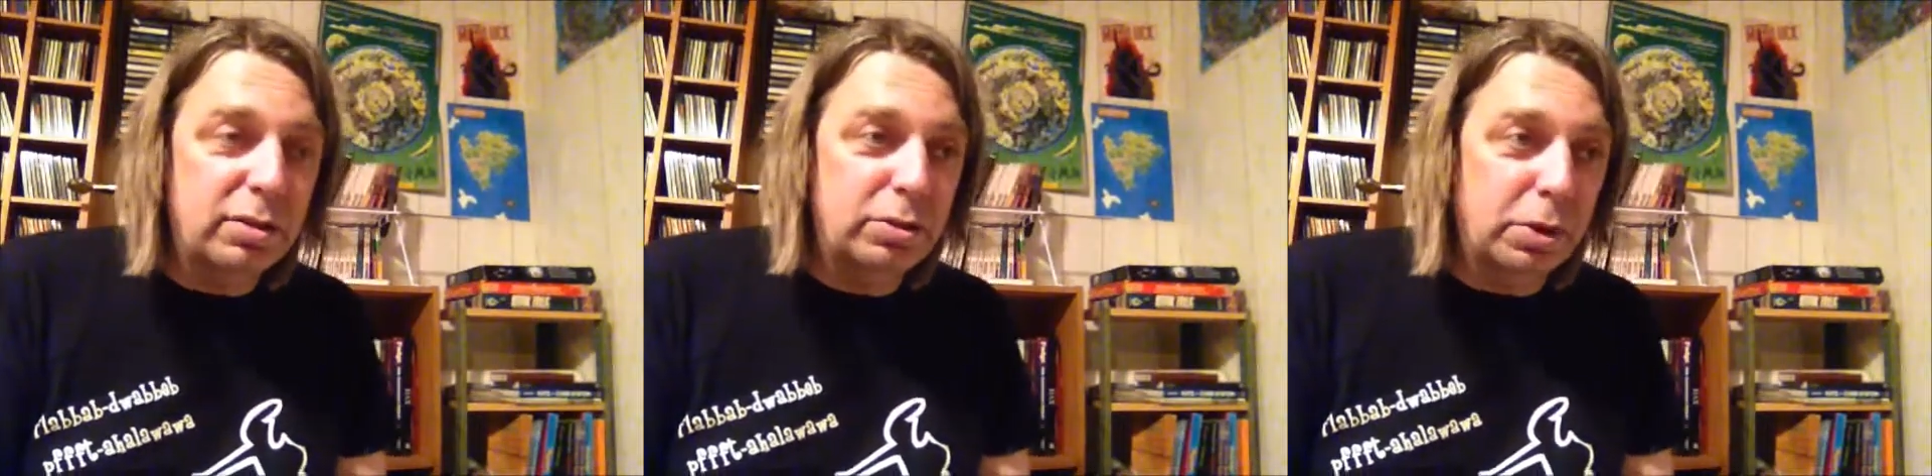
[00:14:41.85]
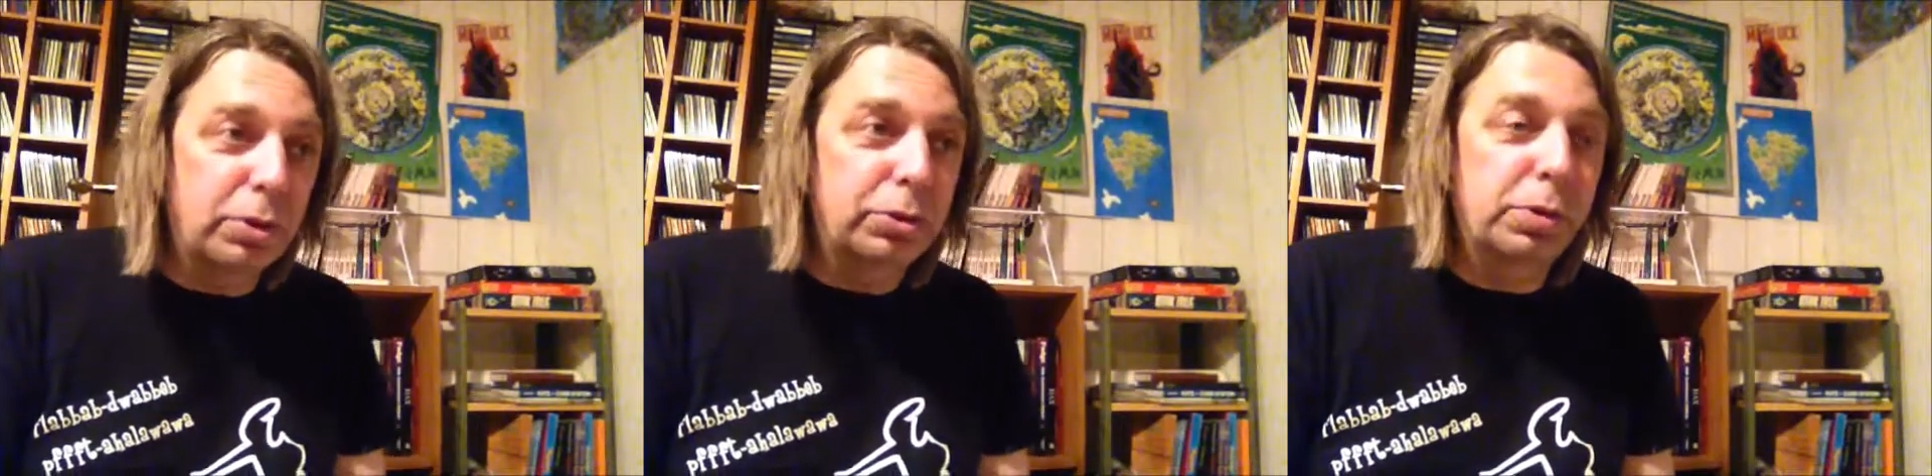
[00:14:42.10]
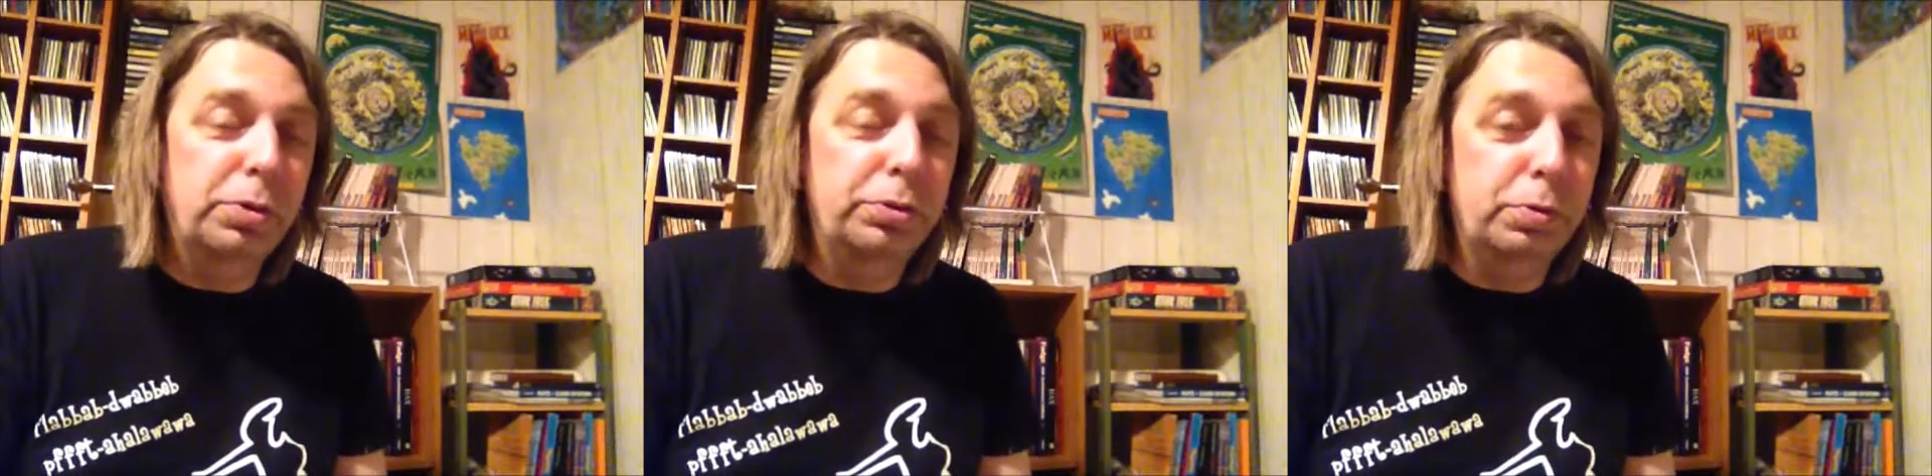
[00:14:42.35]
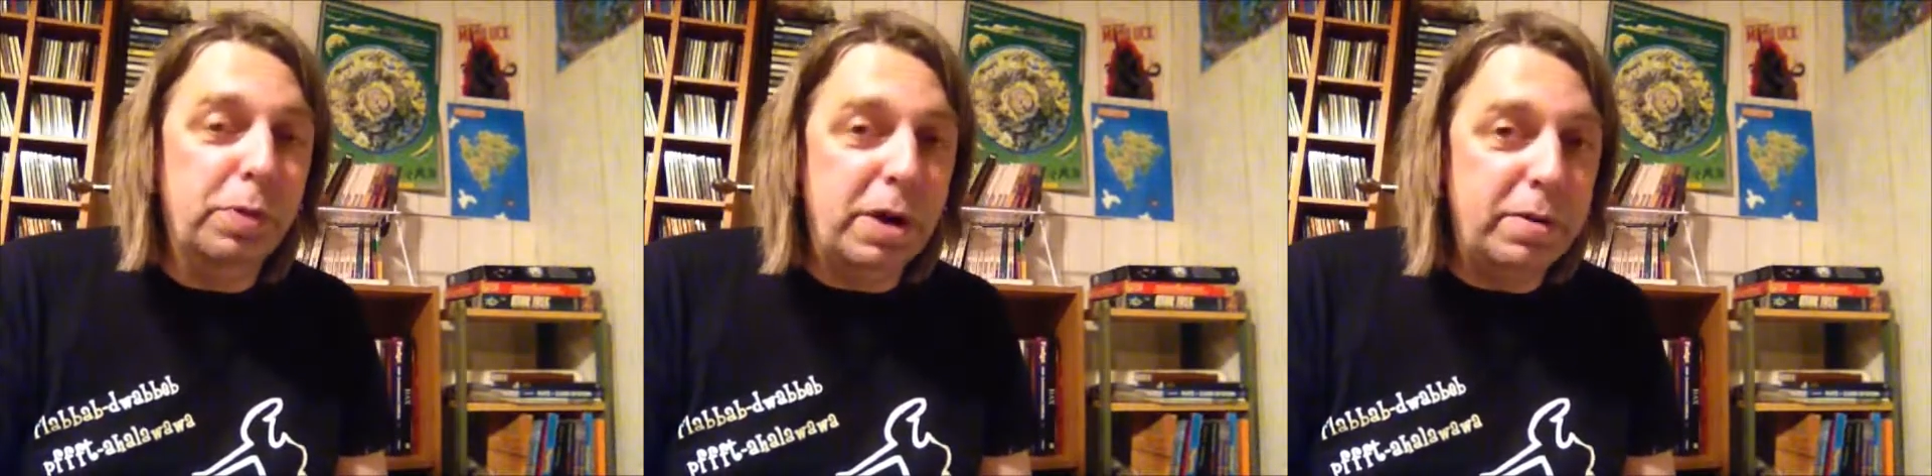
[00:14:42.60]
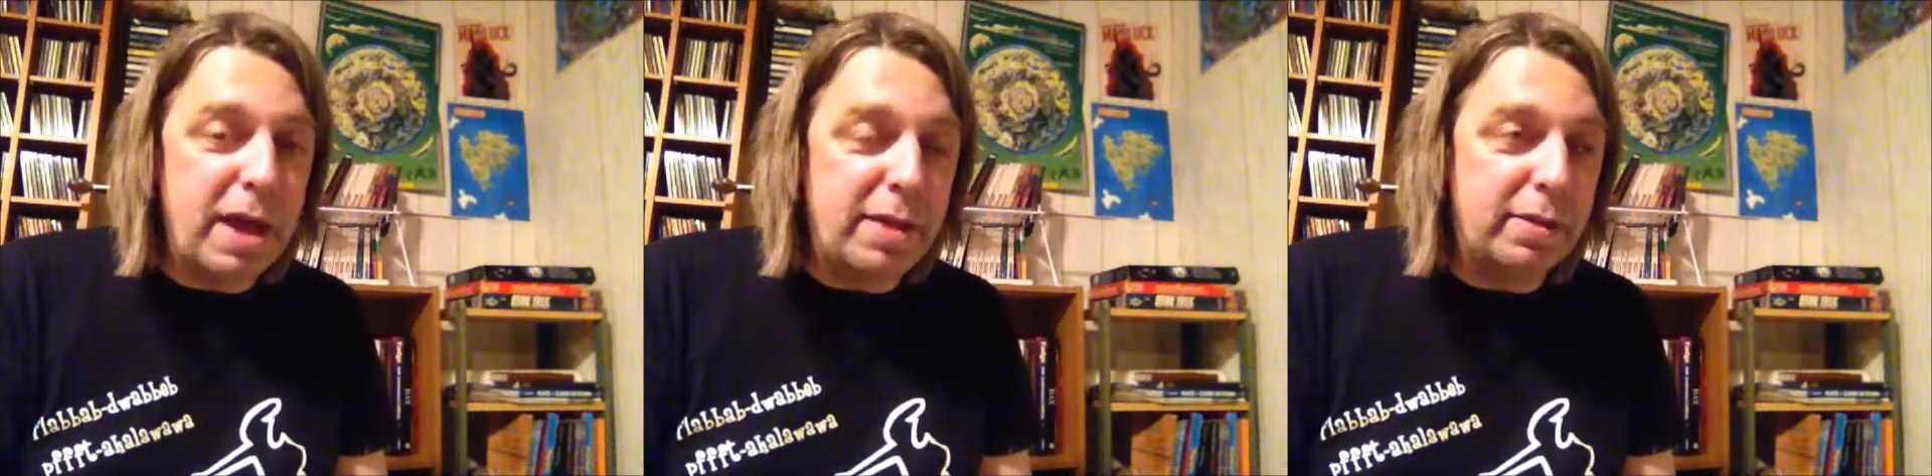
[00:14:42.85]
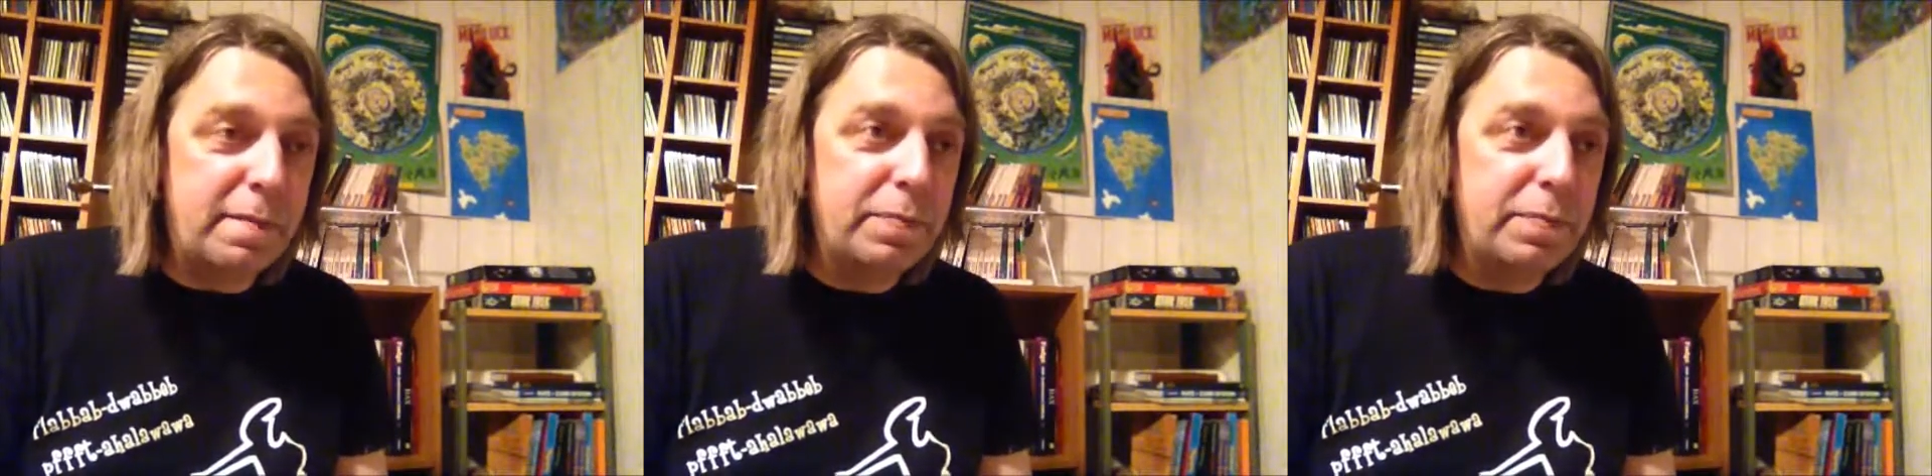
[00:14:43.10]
total to wear that.